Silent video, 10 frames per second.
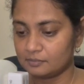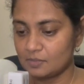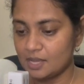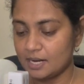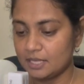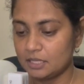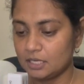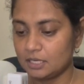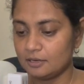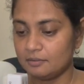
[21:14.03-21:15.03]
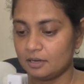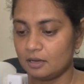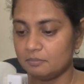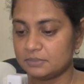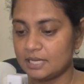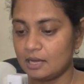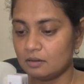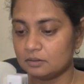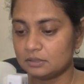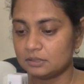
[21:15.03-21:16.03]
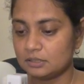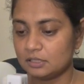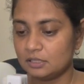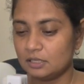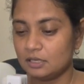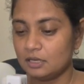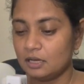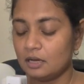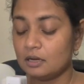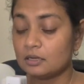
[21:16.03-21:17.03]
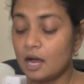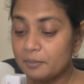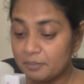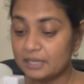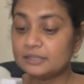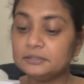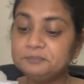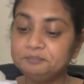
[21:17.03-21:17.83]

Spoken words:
And I think it comes out a lot better